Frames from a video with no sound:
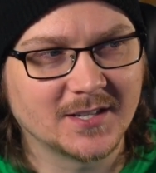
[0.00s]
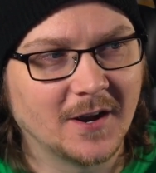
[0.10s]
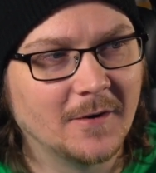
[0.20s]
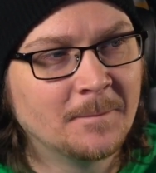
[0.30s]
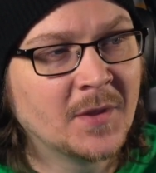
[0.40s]

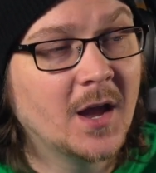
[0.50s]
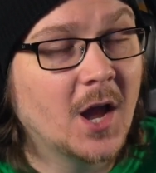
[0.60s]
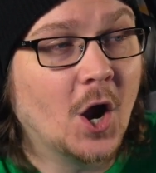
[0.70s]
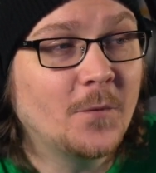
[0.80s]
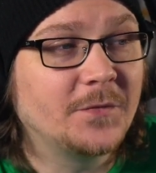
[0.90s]
So
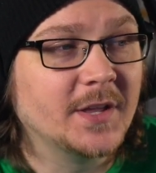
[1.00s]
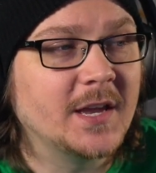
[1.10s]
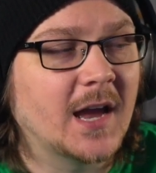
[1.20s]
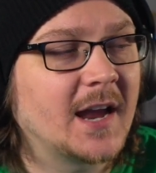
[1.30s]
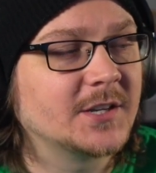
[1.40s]

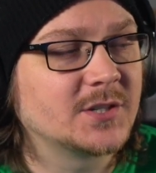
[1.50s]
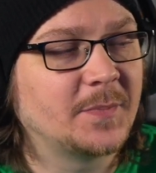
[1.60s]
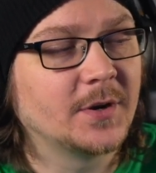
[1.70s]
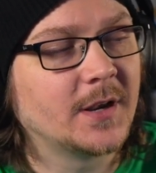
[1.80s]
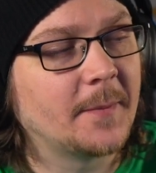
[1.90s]
hopefully I can just
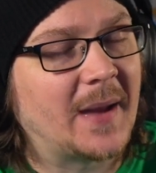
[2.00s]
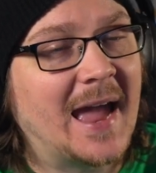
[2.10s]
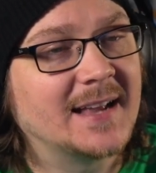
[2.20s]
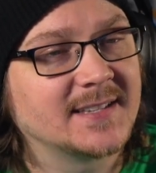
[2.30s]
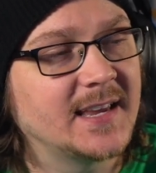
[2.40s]
put it up
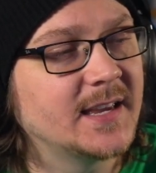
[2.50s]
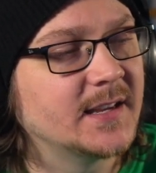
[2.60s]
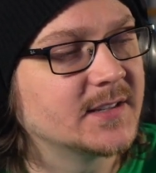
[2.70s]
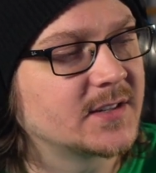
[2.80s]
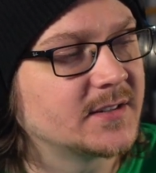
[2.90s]
as
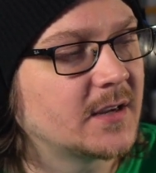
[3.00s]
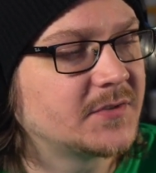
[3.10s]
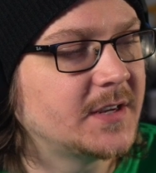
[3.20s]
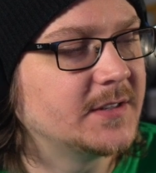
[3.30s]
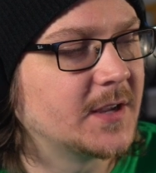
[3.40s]
is, because I've
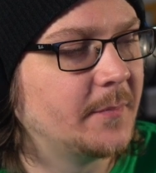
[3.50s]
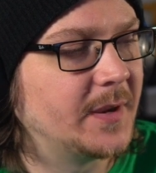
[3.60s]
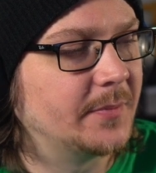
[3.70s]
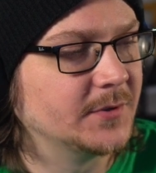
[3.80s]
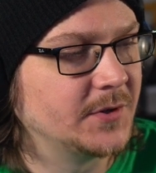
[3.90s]
seen some
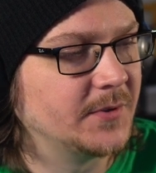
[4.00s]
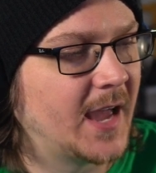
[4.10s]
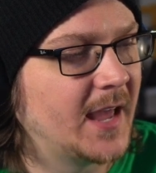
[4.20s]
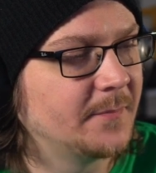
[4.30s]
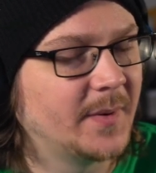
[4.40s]
people do
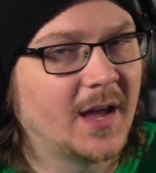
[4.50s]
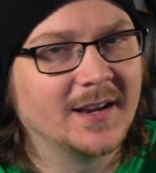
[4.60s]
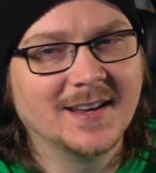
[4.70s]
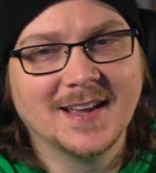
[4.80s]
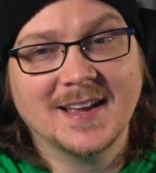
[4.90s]
that,
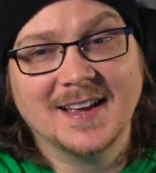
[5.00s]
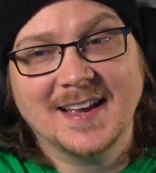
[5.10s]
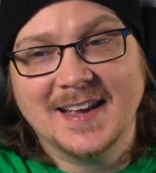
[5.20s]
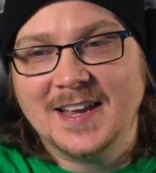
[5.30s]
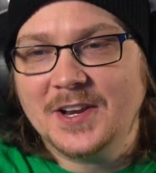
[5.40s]
but
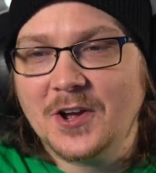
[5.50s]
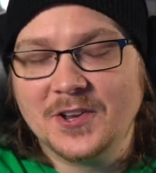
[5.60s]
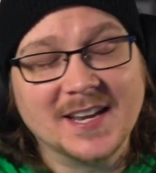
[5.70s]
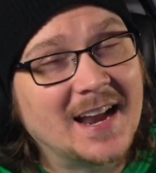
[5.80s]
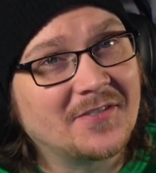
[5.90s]
you know,
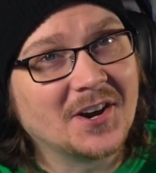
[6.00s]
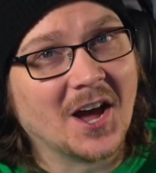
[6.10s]
you never